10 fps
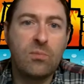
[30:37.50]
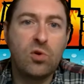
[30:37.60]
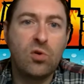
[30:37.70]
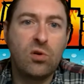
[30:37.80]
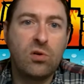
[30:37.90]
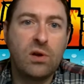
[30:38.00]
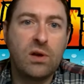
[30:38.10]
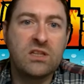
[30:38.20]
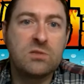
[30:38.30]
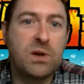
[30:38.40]
From your
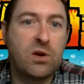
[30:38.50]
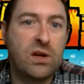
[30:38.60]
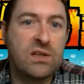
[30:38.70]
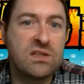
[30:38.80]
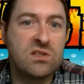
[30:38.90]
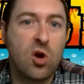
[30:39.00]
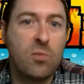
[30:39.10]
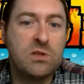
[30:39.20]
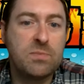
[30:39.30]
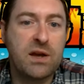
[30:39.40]
experience as a
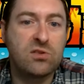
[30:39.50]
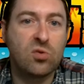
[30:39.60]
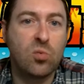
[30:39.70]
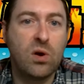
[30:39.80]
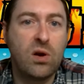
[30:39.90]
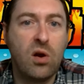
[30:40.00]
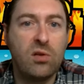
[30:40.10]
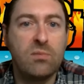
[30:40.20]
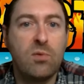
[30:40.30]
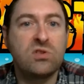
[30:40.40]
home inspector, what
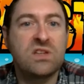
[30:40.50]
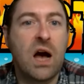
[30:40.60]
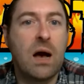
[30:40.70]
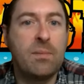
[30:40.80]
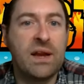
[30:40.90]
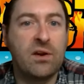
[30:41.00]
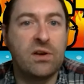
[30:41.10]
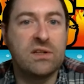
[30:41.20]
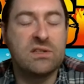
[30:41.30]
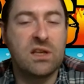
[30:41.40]
are the most common
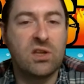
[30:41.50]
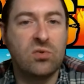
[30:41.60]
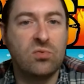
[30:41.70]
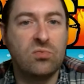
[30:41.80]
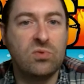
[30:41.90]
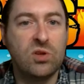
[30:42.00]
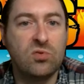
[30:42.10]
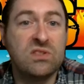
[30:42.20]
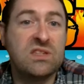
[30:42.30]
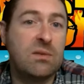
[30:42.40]
areas that
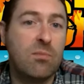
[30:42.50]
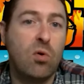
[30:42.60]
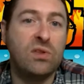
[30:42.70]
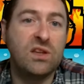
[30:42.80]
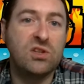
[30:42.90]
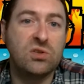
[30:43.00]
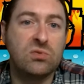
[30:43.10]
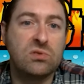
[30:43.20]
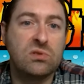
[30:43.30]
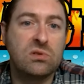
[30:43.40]
you see mold
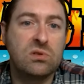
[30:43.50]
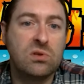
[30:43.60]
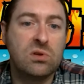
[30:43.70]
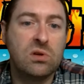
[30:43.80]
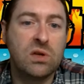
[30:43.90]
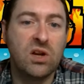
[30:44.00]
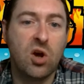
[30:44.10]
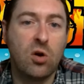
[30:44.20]
issues in